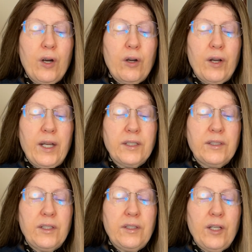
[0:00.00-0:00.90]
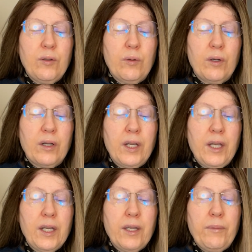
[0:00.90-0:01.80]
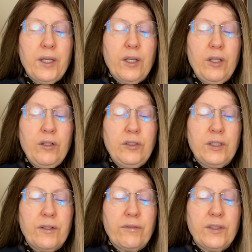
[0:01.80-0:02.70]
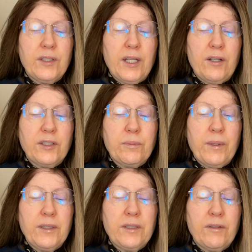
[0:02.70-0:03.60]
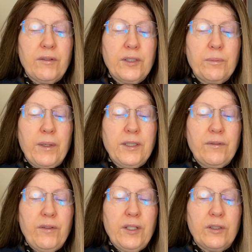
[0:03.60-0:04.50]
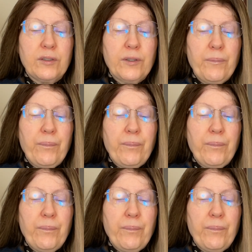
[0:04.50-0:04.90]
or accent decor can make a huge difference in how expensive a space feels.